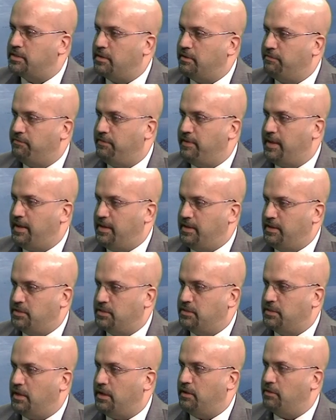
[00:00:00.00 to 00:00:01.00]

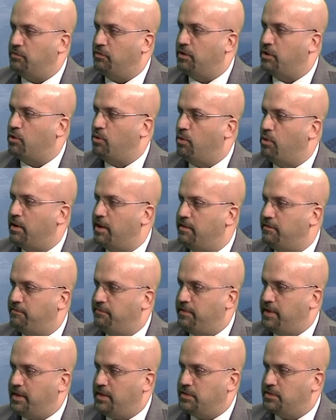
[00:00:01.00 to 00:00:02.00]
fees, the recording
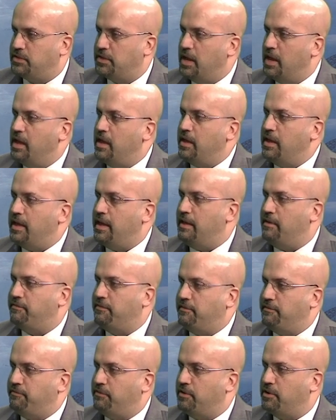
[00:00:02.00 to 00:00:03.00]
fees.
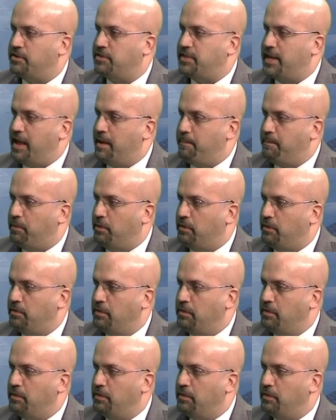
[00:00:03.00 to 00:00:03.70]
If, for example...